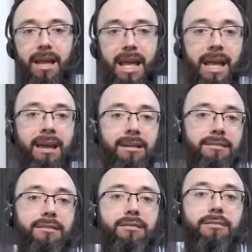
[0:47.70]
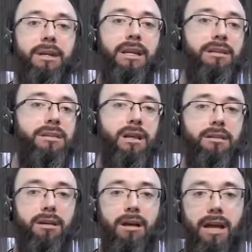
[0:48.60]
and agree in
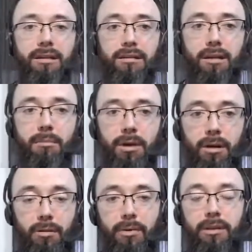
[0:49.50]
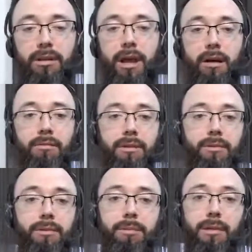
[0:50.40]
gender and number with the noun they
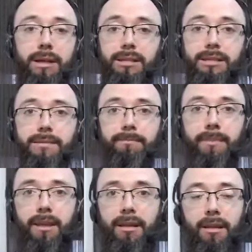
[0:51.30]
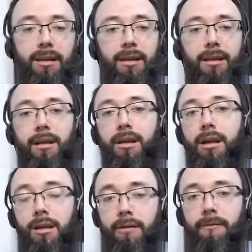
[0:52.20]
replace.
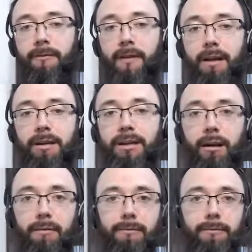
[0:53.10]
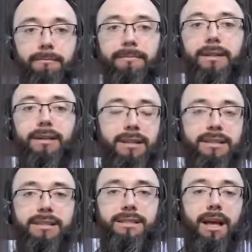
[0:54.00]
Fair enough. This
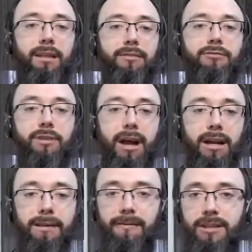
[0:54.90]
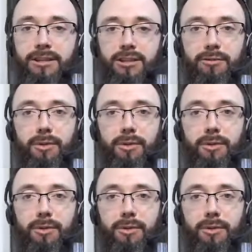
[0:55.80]
is that dry definition we